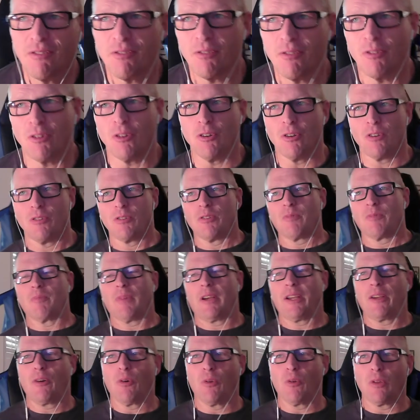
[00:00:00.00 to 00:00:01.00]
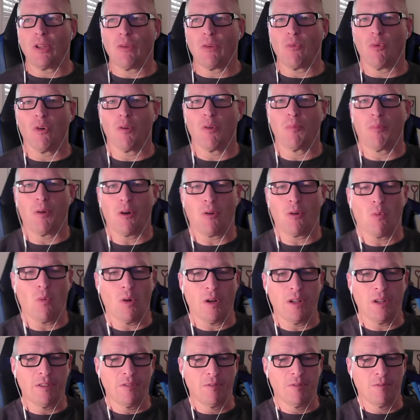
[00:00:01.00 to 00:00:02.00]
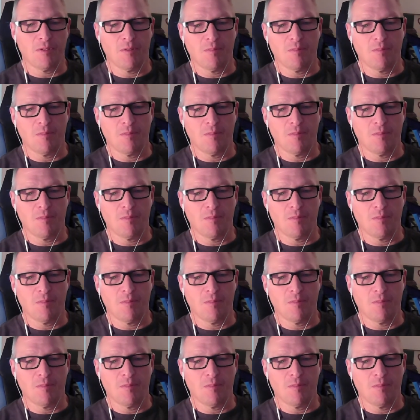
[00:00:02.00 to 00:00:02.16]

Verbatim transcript: for my Holy War Book 1